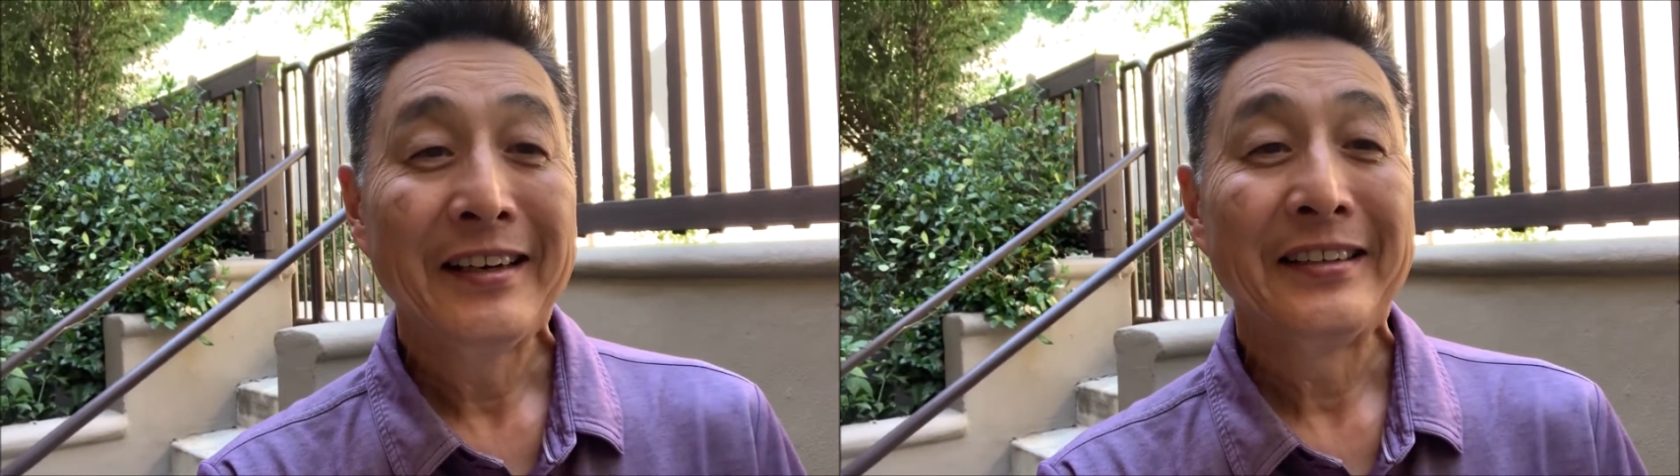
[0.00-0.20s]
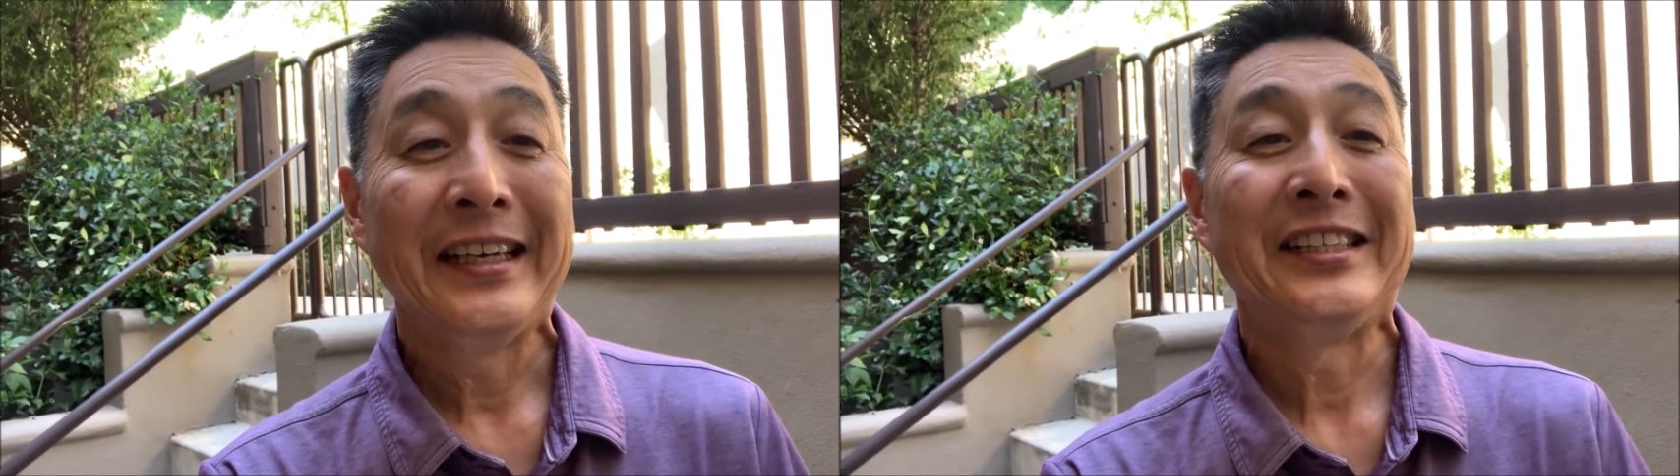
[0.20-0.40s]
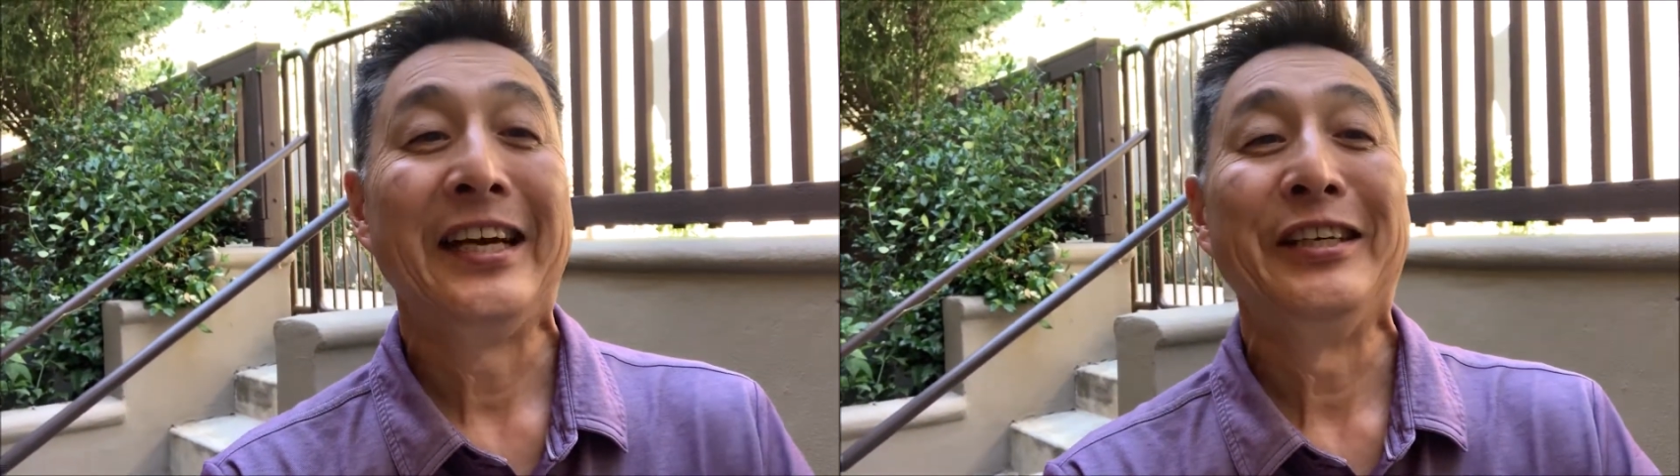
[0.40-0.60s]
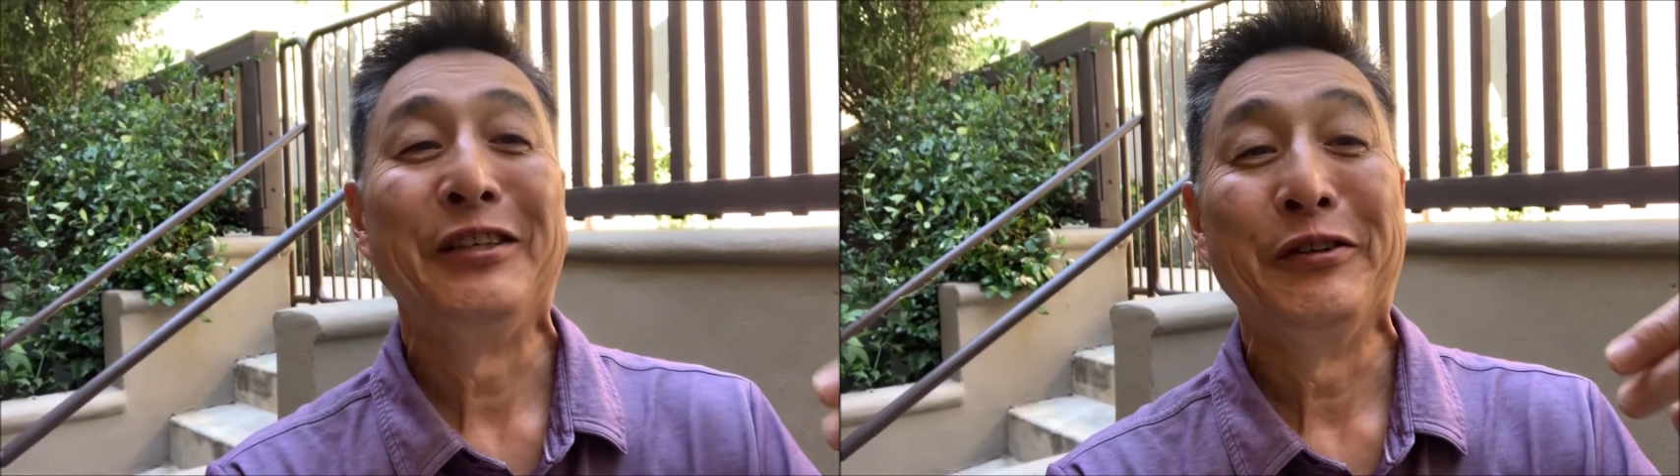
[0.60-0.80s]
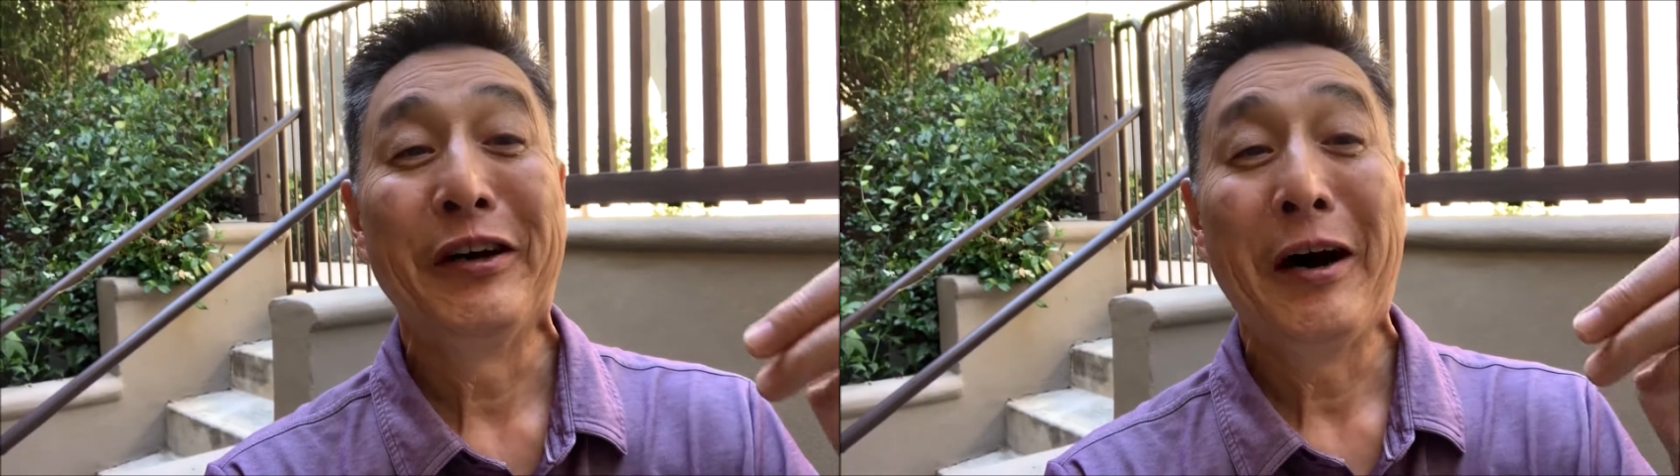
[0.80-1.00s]
they send
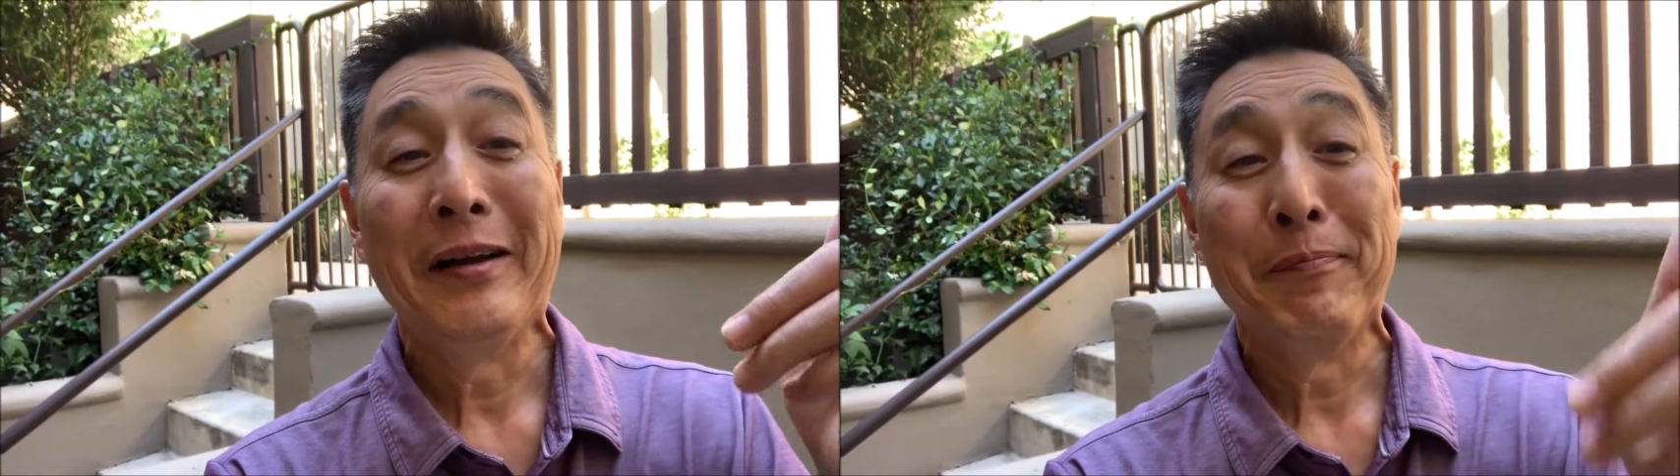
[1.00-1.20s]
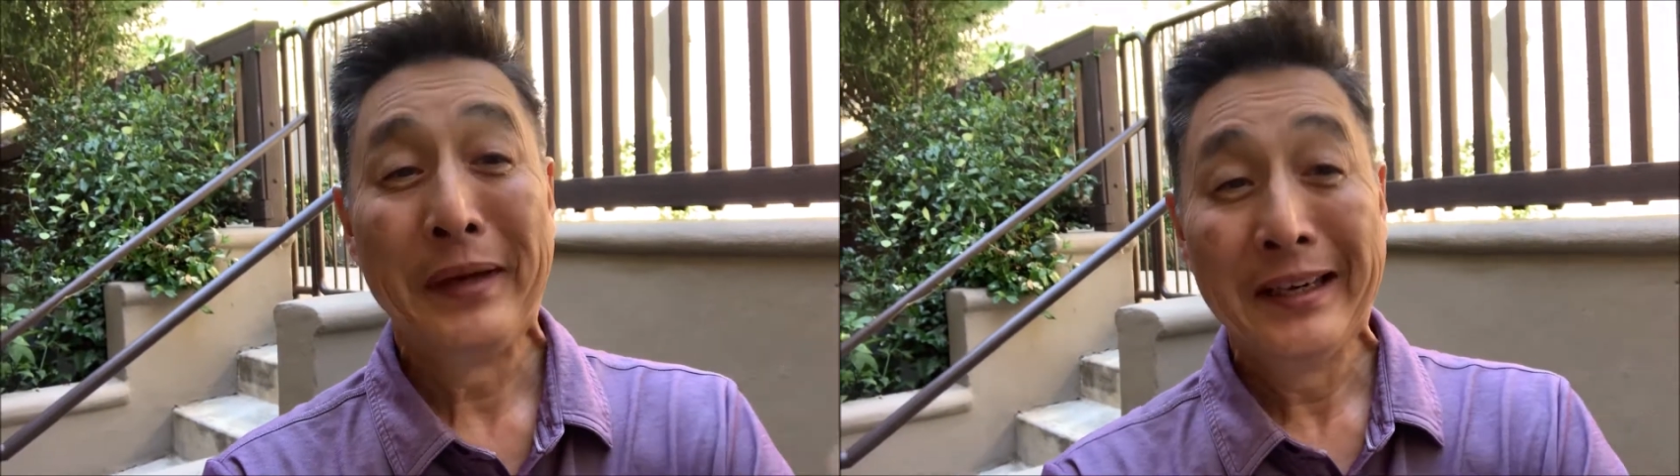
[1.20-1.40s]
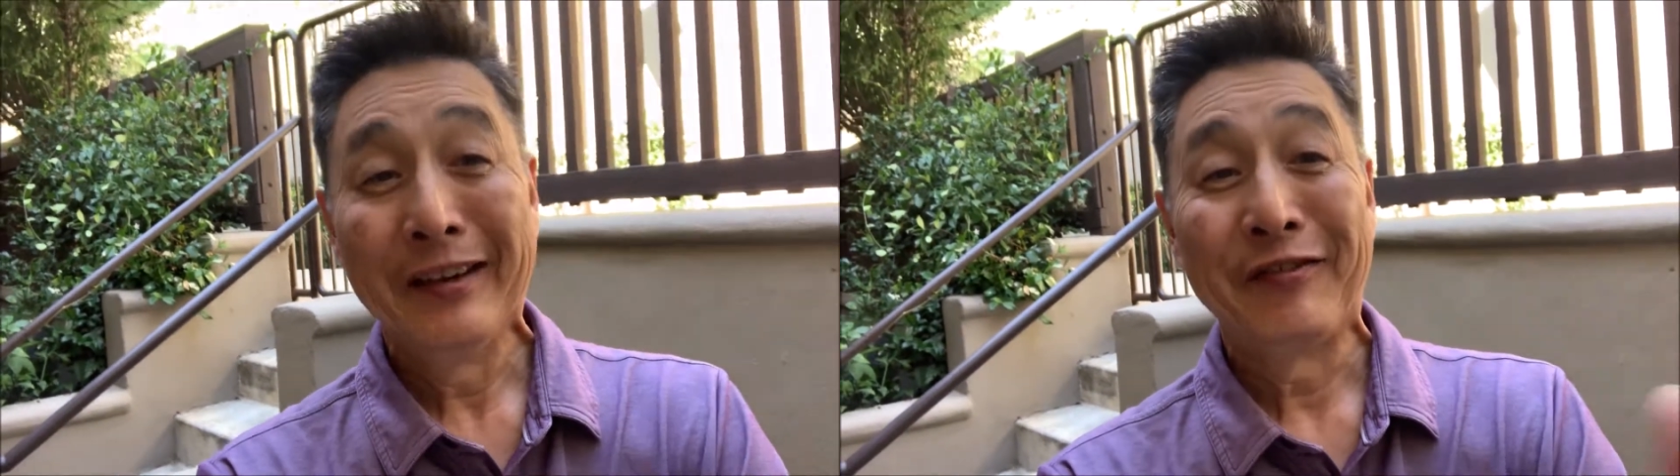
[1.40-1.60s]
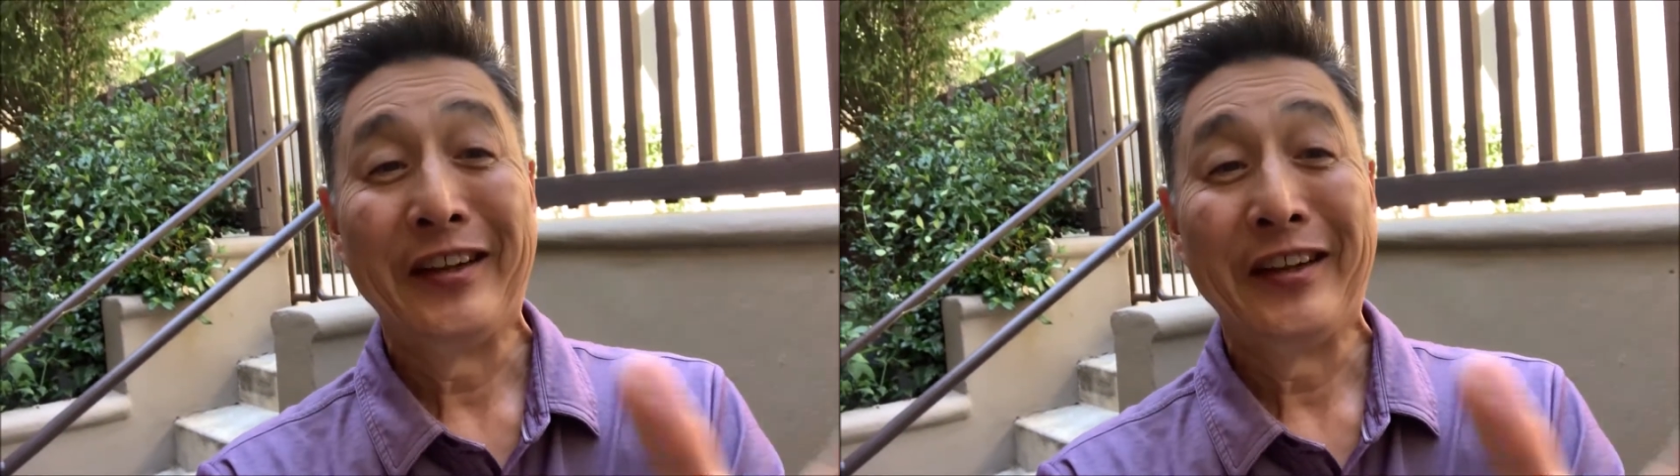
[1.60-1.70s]
you a bill for